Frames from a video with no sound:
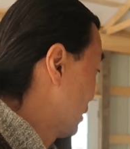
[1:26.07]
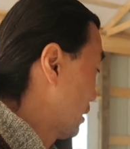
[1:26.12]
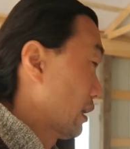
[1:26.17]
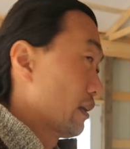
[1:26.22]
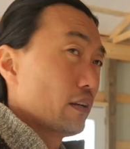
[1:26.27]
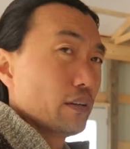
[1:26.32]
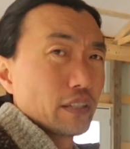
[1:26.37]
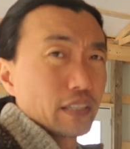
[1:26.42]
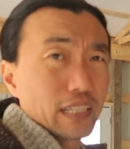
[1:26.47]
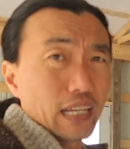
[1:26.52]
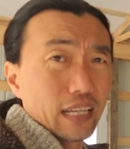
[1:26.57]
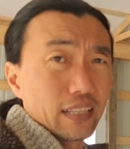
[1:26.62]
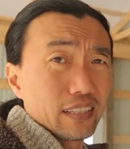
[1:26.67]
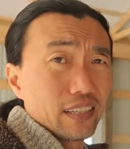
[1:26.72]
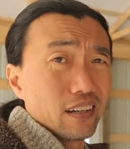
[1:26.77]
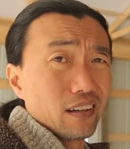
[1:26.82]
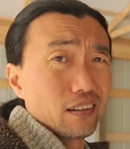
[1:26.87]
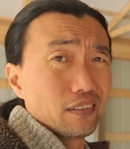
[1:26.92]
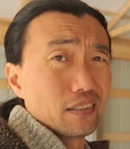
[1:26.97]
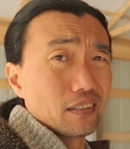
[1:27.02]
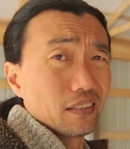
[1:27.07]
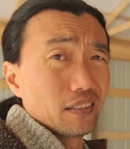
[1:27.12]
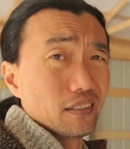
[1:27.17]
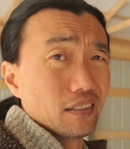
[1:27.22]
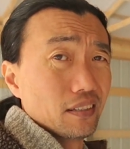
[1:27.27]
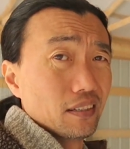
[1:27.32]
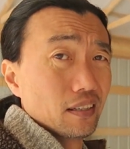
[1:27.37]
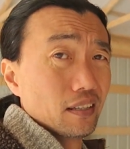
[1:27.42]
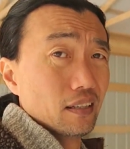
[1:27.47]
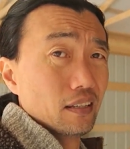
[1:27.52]
I know you can't tell on the
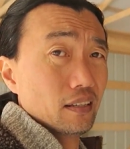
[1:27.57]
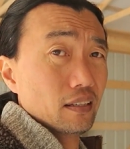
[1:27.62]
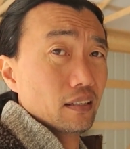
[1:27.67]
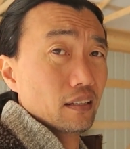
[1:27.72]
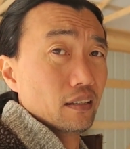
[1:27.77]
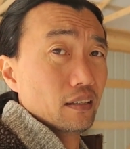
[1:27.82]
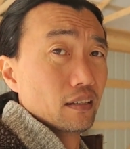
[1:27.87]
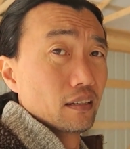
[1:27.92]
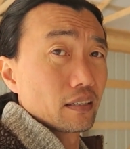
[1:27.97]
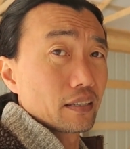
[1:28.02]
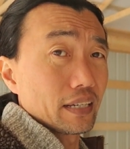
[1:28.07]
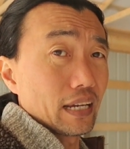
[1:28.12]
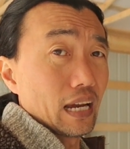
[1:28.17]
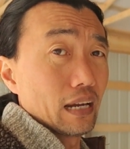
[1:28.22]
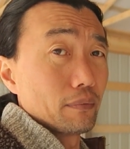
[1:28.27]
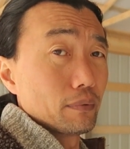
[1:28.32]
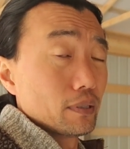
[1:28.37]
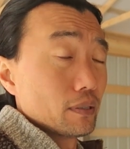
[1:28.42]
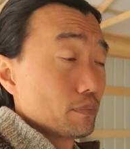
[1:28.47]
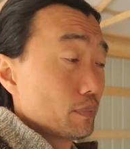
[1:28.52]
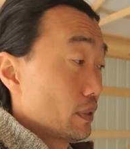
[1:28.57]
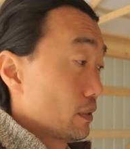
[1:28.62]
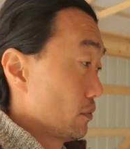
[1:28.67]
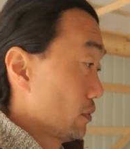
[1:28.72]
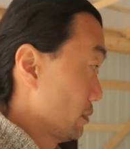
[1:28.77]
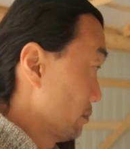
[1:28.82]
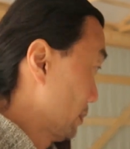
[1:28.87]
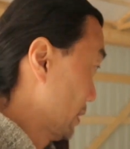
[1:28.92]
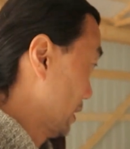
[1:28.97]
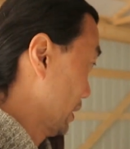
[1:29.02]
camera, but
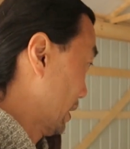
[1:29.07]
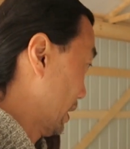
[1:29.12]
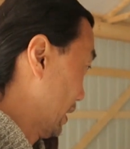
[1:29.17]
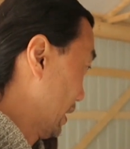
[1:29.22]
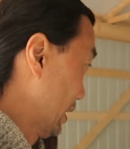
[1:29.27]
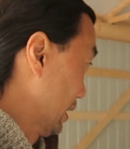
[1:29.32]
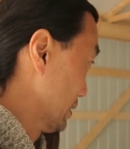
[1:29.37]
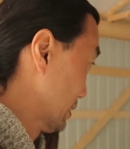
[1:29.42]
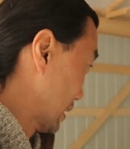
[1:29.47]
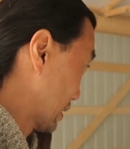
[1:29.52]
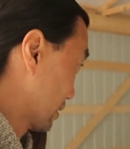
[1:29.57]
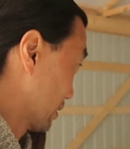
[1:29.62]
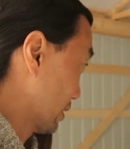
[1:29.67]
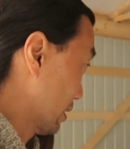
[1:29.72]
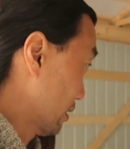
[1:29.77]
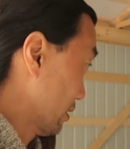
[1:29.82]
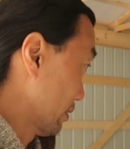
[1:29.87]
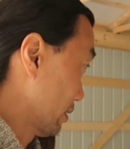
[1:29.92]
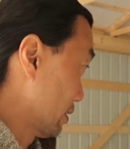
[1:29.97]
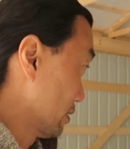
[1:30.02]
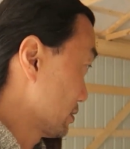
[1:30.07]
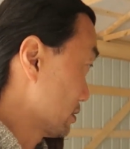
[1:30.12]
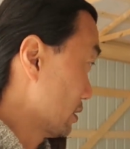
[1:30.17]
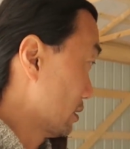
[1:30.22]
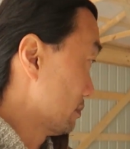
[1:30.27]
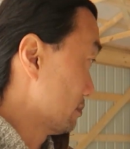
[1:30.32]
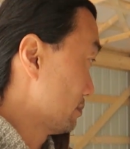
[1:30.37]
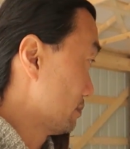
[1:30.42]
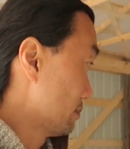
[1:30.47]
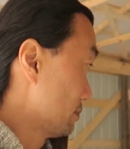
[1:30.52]
with my eyes I could tell there's
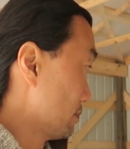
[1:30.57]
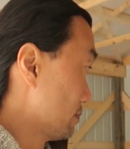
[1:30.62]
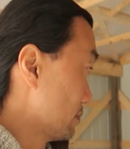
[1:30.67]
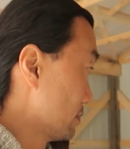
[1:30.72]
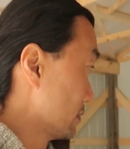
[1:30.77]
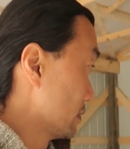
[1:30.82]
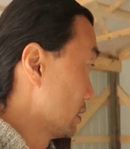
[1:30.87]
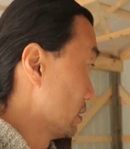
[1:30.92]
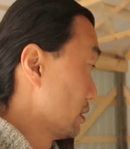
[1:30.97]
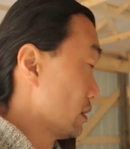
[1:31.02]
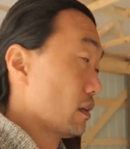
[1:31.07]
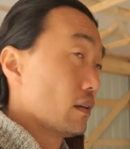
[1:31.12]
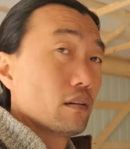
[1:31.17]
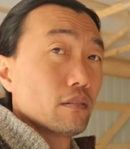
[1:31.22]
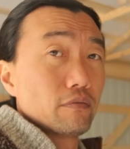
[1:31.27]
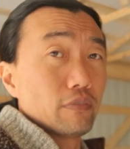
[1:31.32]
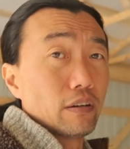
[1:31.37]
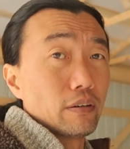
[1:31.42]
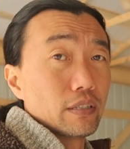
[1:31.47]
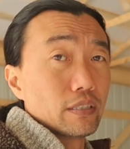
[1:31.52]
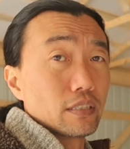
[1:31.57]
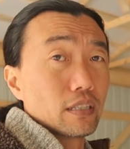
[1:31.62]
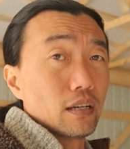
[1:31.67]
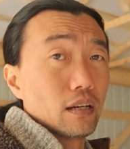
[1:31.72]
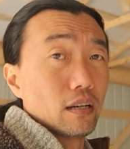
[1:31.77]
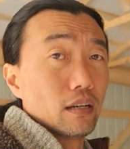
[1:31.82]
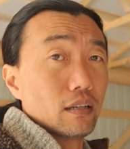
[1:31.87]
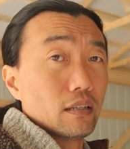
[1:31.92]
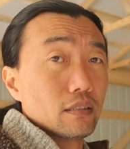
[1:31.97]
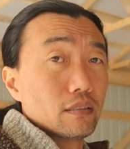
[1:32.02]
some very
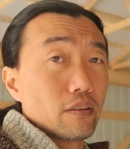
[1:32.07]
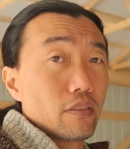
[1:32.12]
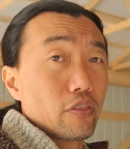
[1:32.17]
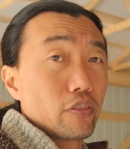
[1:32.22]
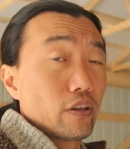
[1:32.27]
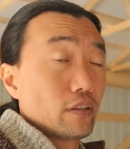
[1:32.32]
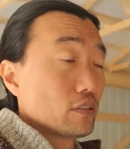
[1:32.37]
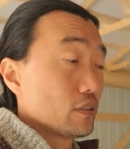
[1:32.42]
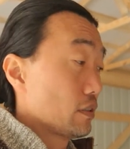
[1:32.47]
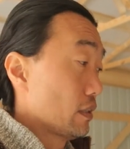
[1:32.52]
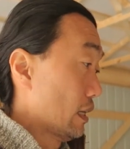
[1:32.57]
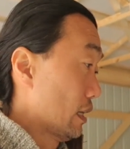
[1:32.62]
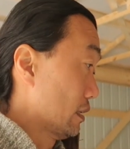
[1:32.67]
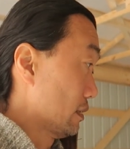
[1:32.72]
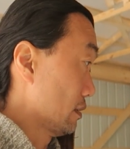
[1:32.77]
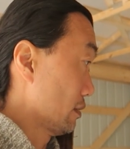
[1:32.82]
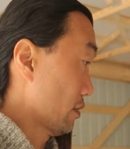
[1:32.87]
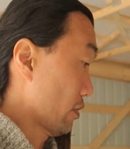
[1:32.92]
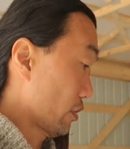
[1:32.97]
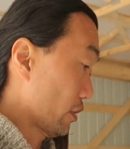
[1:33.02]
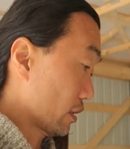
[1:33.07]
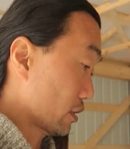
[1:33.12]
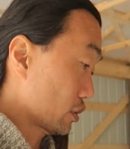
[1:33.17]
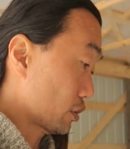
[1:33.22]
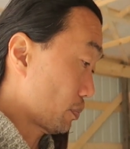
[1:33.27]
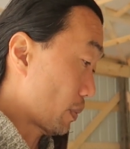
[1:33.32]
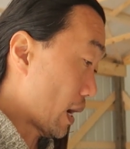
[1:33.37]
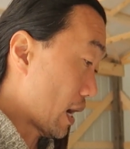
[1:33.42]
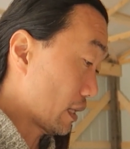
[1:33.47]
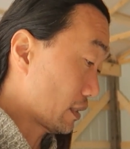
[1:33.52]
thin and thick
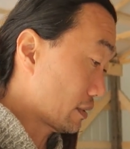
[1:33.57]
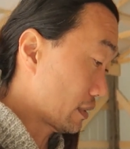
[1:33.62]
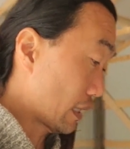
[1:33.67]
spots,